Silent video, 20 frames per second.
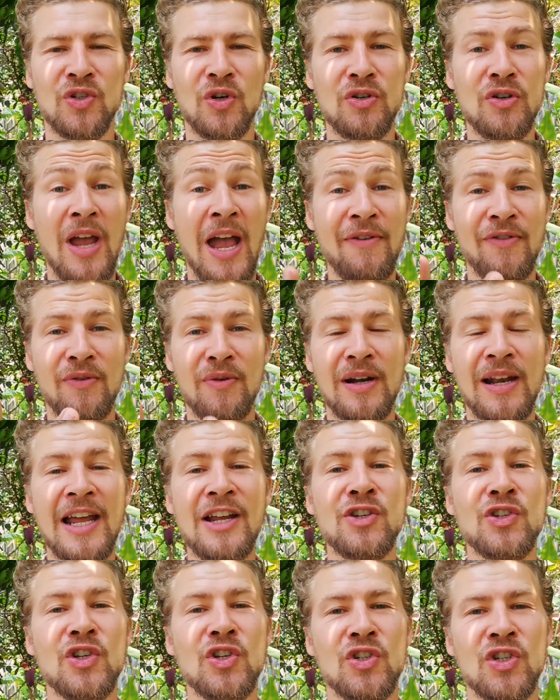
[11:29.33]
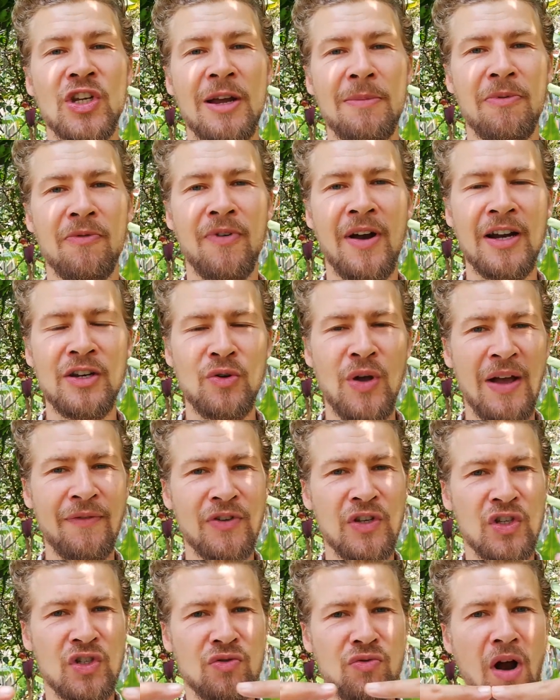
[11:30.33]
Or you have a relationship where you have
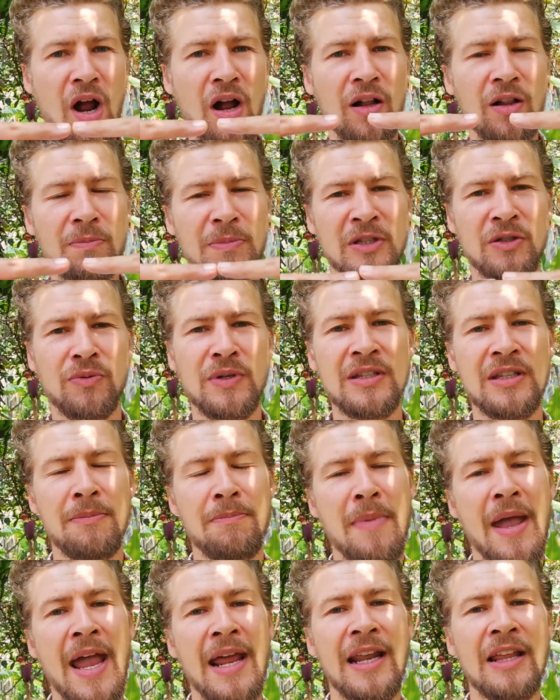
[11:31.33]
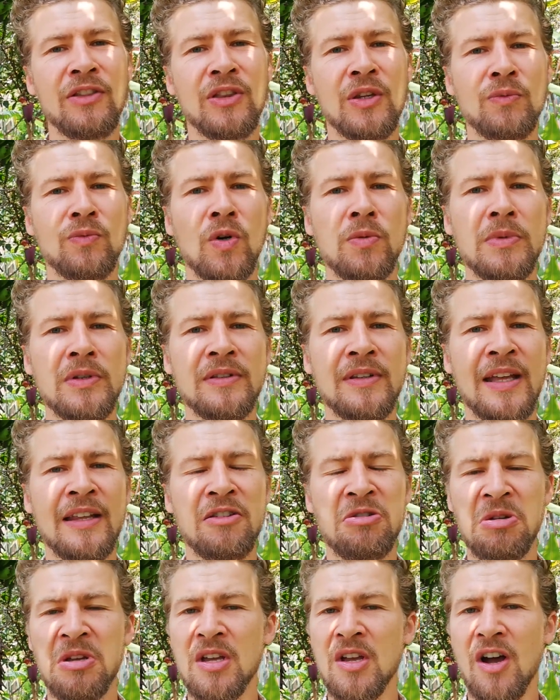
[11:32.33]
a struggle between the man and the woman
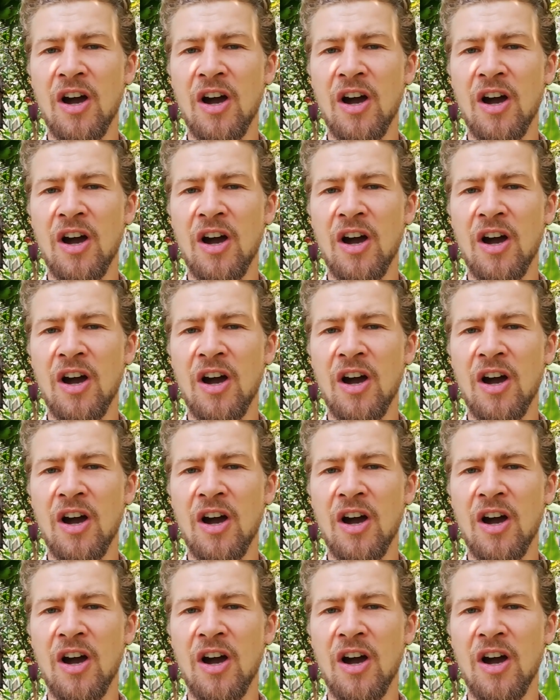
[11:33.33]
that